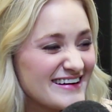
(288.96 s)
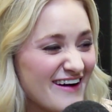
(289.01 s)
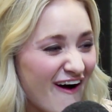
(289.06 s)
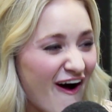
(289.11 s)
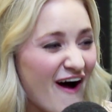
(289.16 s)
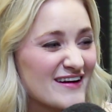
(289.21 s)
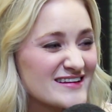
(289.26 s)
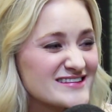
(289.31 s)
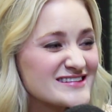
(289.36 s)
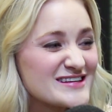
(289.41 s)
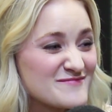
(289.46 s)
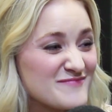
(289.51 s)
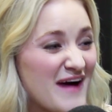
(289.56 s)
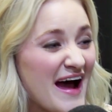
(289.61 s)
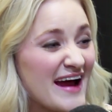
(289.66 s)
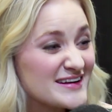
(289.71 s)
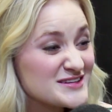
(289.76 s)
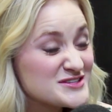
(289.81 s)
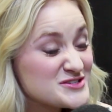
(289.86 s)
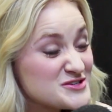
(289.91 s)
Like, honestly,
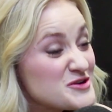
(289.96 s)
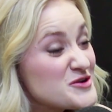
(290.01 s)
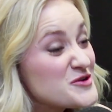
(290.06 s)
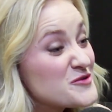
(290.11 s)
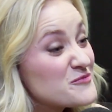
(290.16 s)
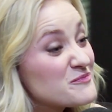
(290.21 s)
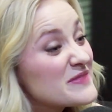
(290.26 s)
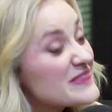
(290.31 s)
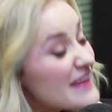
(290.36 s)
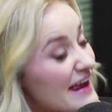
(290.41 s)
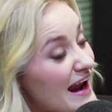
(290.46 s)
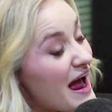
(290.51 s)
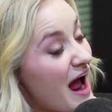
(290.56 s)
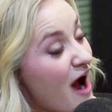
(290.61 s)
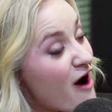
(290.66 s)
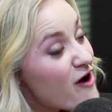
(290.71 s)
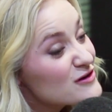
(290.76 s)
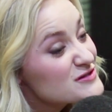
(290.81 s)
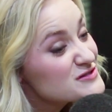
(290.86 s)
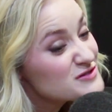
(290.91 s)
mine is too. But then I
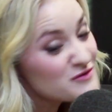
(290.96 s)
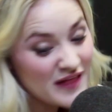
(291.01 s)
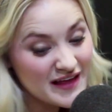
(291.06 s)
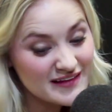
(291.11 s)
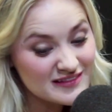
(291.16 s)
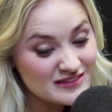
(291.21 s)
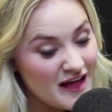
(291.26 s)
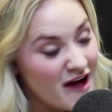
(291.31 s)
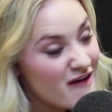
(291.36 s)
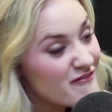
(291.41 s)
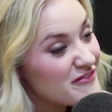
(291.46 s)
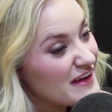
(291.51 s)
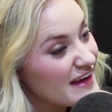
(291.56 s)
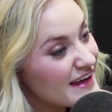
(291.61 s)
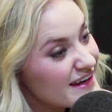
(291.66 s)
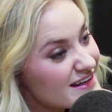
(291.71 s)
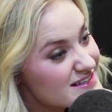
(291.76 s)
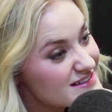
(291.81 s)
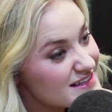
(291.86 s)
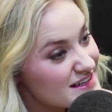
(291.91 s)
also like love the
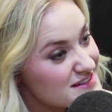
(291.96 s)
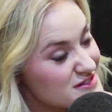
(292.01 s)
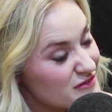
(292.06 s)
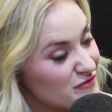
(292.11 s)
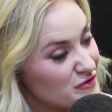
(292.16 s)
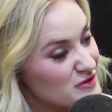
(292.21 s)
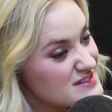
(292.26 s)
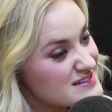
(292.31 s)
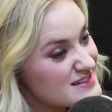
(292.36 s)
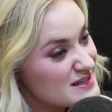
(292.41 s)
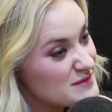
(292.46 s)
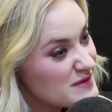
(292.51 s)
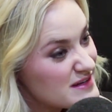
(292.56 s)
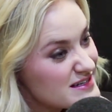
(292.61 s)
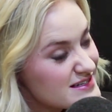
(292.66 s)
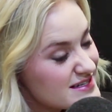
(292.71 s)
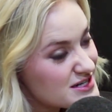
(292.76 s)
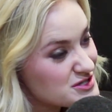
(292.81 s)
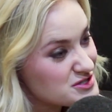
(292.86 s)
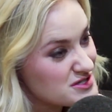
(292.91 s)
innocence of what
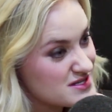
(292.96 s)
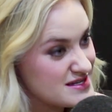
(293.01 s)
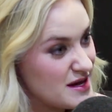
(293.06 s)
CB teaches